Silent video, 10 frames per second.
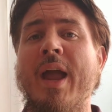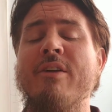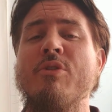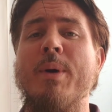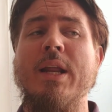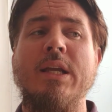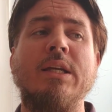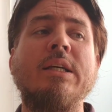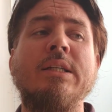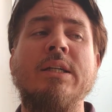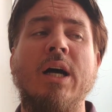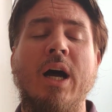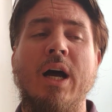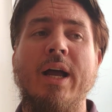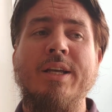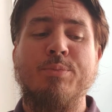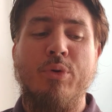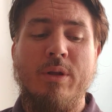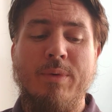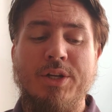Everybody uh, is
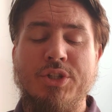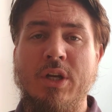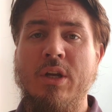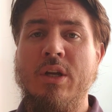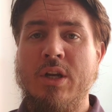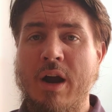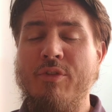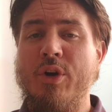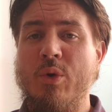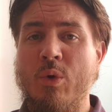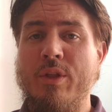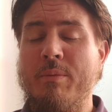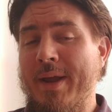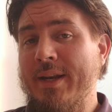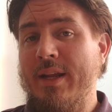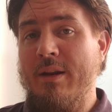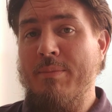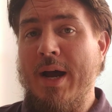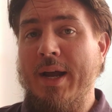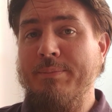pretty much covered, or they're mandated
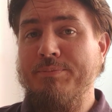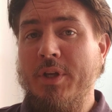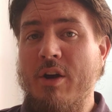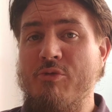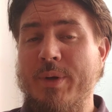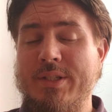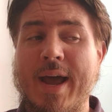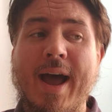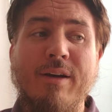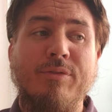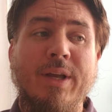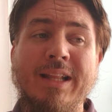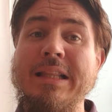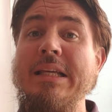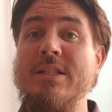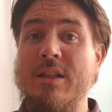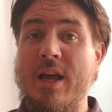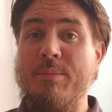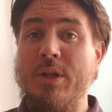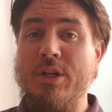by the government to have at least
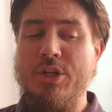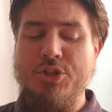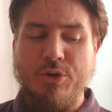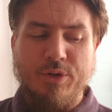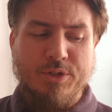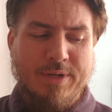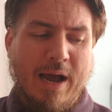liability insurance.